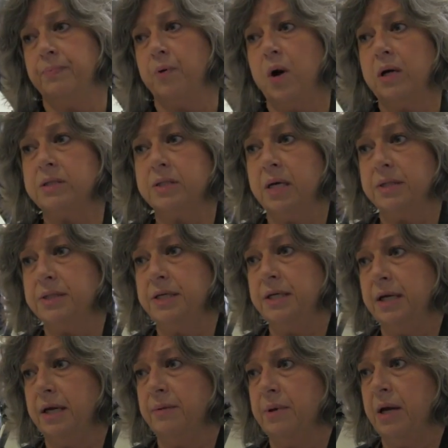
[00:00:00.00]

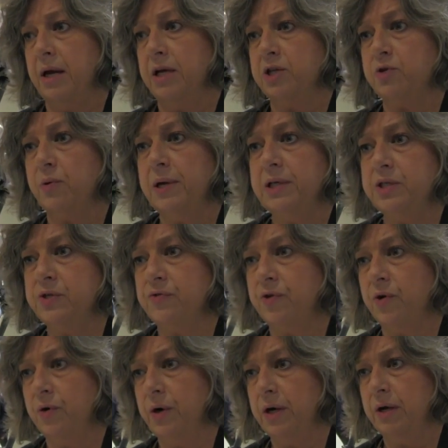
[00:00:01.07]
processing and
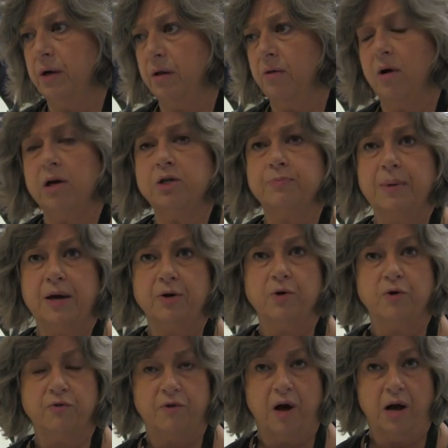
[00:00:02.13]
transferring large
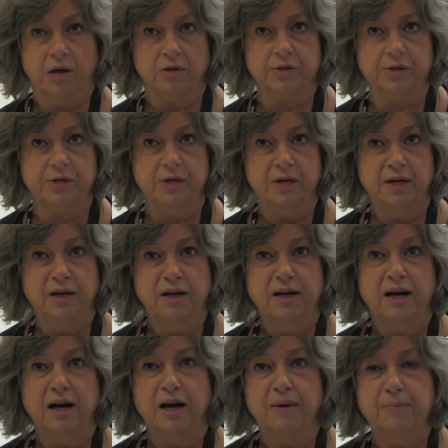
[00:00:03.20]
medical files.
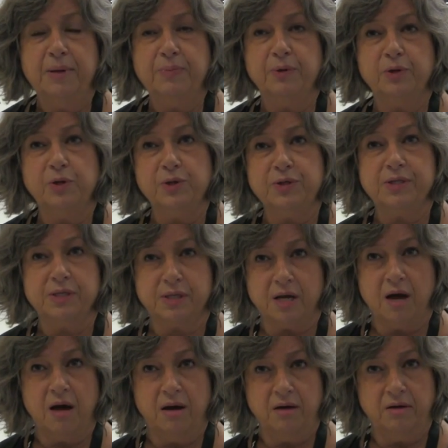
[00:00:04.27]
People use this
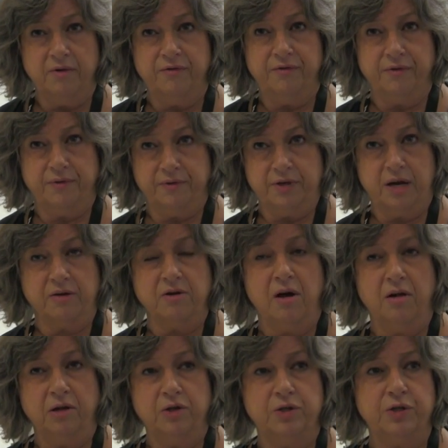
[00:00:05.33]
kind of
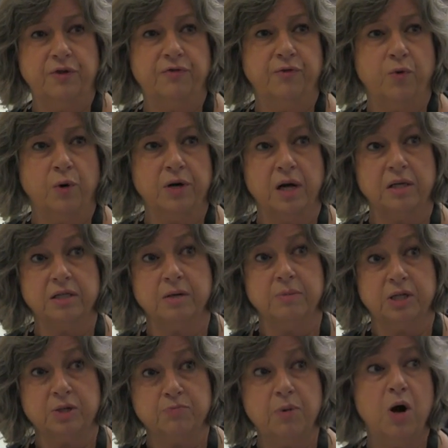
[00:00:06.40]
technology for not so
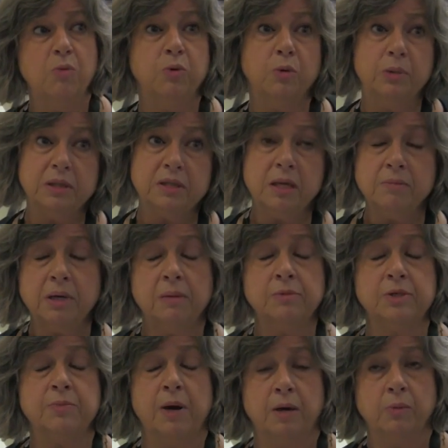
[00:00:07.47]
much mobile, but
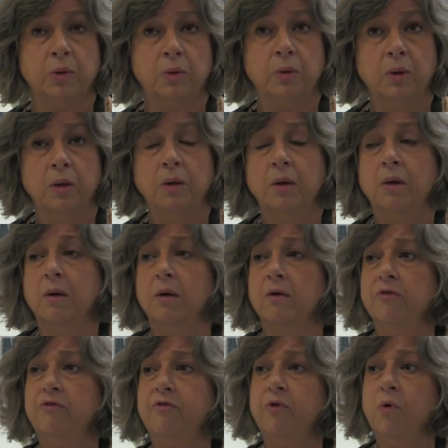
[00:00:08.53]
sometimes mobile,
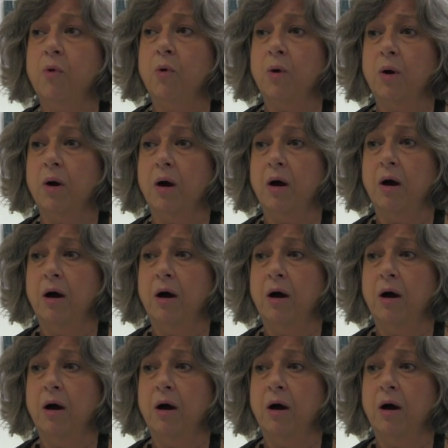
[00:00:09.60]
for